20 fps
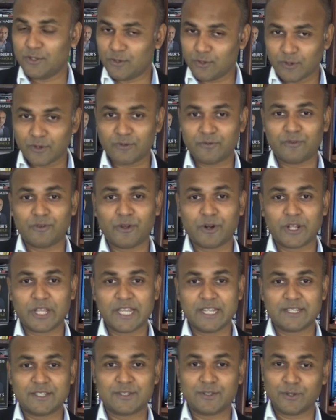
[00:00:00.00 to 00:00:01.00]
Don't
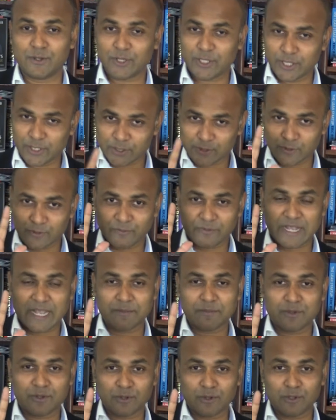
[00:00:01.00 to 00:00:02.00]
forget to use your
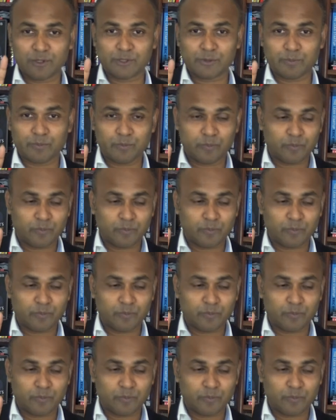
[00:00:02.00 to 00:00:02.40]
5 tools